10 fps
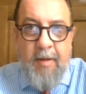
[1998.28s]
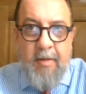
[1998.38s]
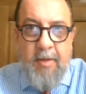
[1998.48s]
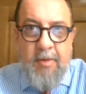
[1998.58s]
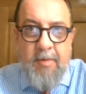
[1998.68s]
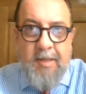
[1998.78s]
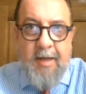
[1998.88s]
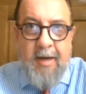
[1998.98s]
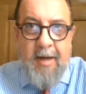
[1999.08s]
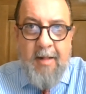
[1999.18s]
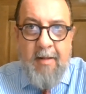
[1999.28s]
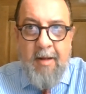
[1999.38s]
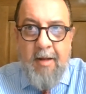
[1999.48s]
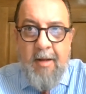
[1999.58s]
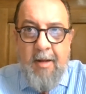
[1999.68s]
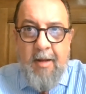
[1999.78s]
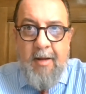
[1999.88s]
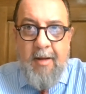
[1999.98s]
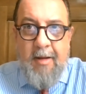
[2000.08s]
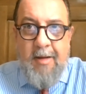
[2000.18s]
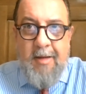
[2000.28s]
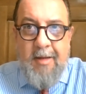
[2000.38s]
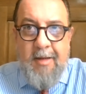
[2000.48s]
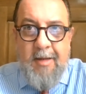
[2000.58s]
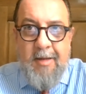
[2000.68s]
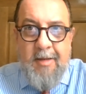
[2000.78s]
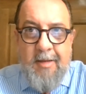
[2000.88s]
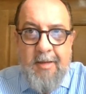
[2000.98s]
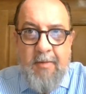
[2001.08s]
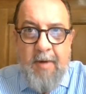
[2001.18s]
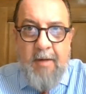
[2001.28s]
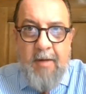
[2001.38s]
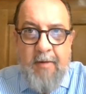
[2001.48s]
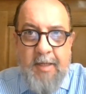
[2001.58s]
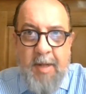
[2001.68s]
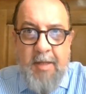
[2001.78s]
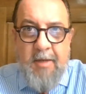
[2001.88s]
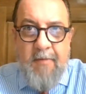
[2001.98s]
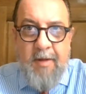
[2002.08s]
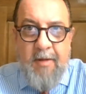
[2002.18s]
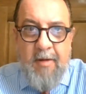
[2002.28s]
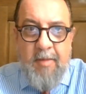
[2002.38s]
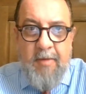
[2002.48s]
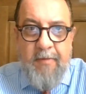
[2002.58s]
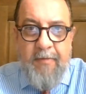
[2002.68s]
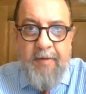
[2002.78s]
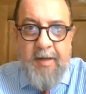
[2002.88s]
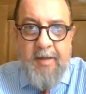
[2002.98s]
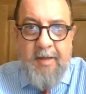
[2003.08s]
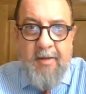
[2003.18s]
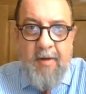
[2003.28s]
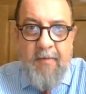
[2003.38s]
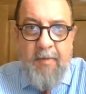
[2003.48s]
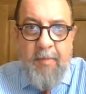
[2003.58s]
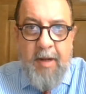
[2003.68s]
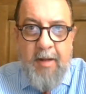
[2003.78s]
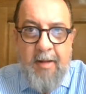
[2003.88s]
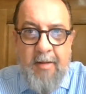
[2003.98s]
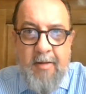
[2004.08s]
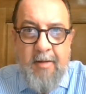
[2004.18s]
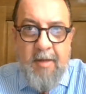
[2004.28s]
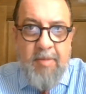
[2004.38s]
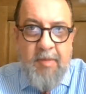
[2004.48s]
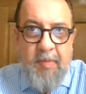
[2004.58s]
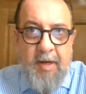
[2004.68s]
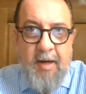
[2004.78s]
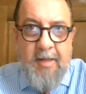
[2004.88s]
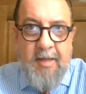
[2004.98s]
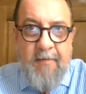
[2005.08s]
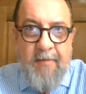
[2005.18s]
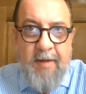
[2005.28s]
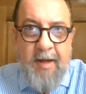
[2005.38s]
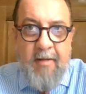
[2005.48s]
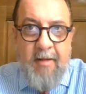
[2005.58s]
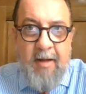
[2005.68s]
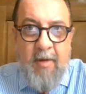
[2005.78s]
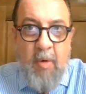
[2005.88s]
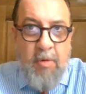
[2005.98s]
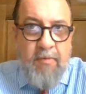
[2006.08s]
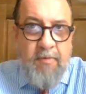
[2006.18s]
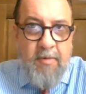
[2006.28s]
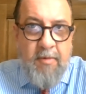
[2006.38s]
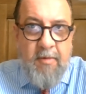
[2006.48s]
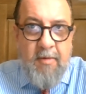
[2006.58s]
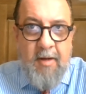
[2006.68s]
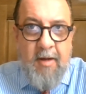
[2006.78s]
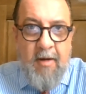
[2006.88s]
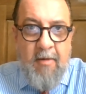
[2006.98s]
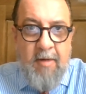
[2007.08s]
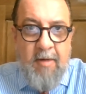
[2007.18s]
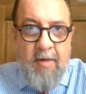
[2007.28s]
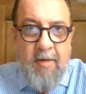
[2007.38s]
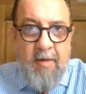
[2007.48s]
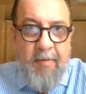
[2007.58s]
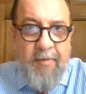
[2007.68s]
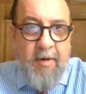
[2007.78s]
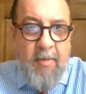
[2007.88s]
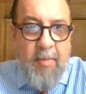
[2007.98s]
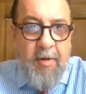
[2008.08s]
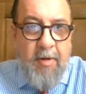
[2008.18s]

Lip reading: Suez Canal is rather expensive in terms of the fees that you have to pay, that some shipping lines have taken the old route along the Cape of Good Hope.